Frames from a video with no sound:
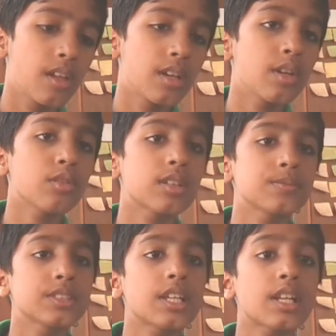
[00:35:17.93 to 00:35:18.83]
Now
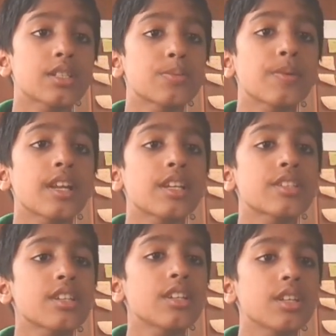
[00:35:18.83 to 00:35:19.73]
comes the
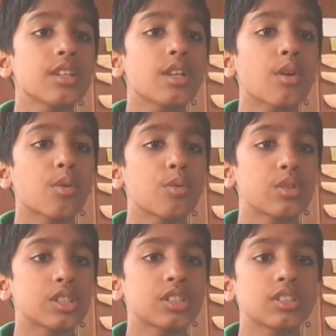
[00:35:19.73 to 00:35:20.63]
respiration in the
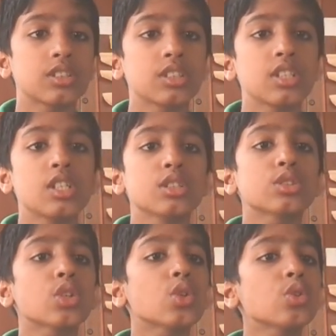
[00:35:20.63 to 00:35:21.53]
roots.
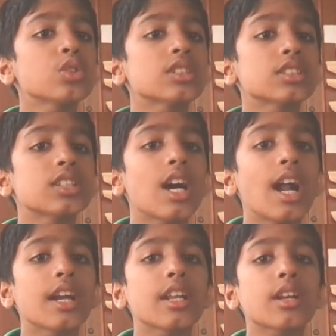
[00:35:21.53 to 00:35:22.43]
So roots, the
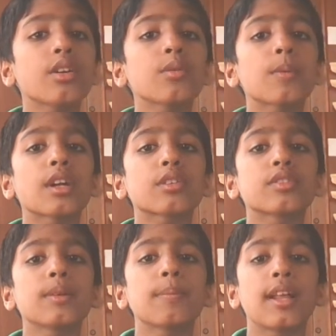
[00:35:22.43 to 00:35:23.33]
underground part of
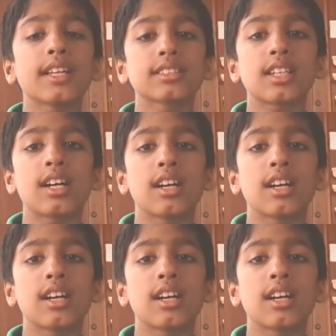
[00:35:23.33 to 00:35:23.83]
the plants.